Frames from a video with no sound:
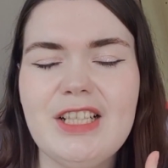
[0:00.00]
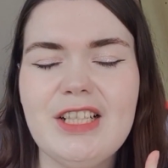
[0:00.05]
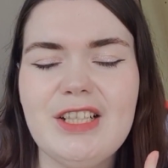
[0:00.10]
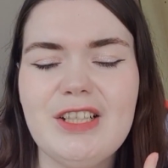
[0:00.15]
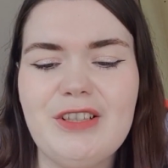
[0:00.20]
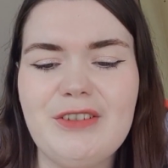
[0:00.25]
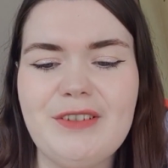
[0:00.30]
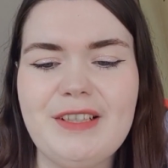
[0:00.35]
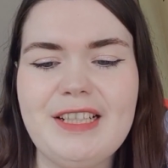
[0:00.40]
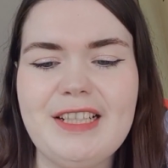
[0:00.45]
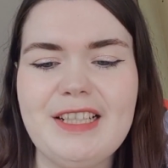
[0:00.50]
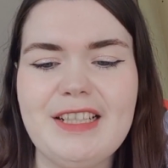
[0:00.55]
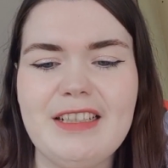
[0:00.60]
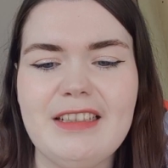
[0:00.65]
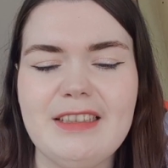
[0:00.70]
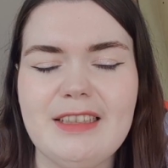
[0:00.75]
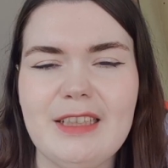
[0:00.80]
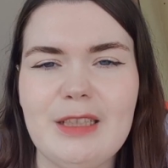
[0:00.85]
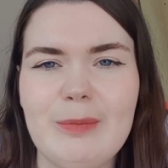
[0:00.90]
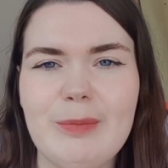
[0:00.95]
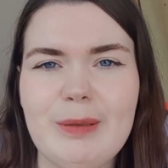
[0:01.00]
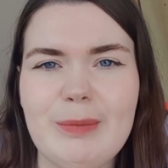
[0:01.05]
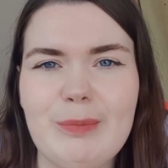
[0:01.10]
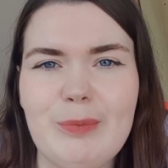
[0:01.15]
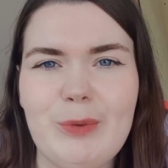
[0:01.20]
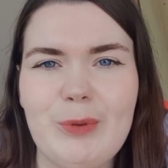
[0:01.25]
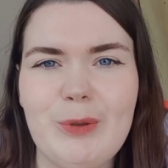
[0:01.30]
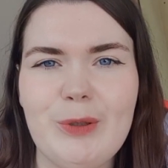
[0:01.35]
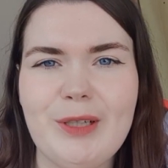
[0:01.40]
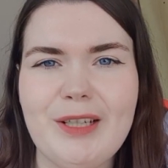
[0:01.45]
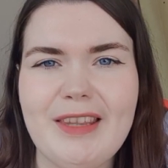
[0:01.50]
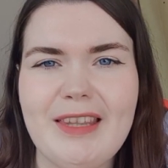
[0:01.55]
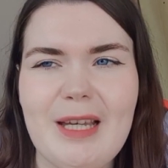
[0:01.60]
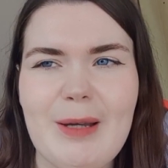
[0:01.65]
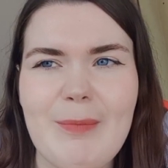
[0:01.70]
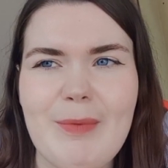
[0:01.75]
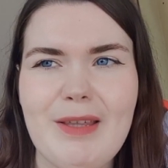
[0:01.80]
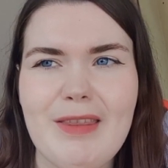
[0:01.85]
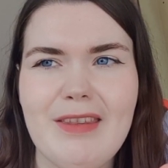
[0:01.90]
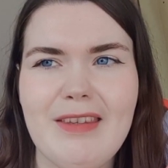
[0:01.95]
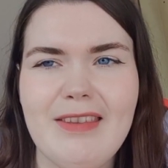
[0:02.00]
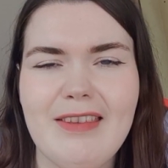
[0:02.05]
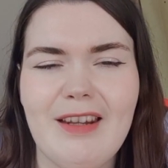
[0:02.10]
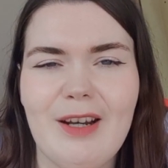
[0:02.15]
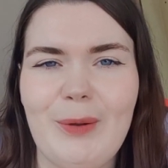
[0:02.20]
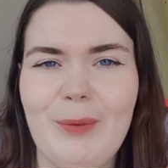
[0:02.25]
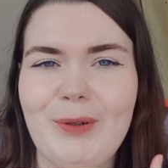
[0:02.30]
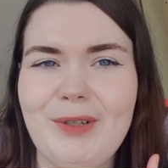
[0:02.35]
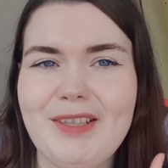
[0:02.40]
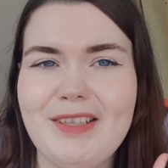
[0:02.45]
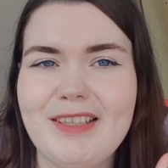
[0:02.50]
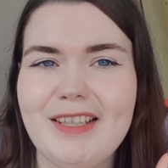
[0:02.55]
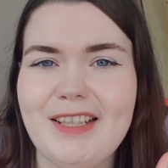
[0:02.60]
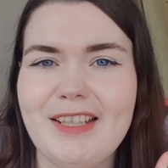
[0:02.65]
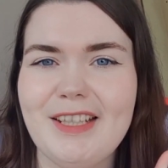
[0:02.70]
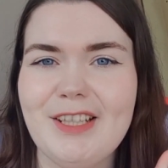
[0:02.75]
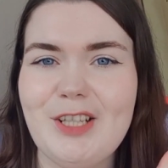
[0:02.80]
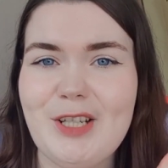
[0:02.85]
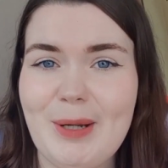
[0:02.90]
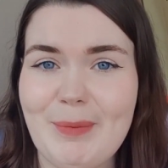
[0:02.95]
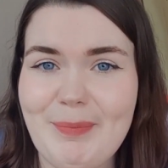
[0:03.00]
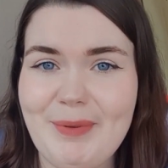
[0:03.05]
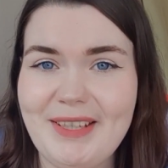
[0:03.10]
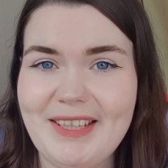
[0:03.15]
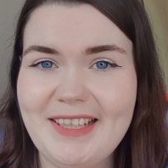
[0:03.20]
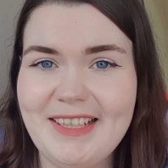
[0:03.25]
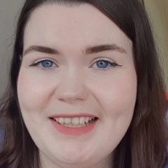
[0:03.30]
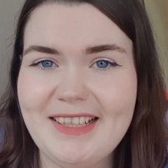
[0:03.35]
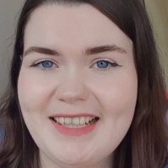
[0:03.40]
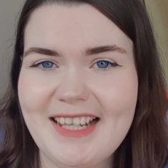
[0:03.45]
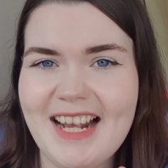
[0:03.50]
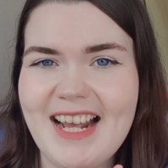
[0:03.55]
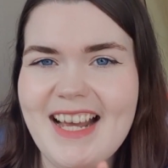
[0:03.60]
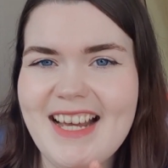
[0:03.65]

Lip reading: Korean a little bit more in that method than I was studying Japanese.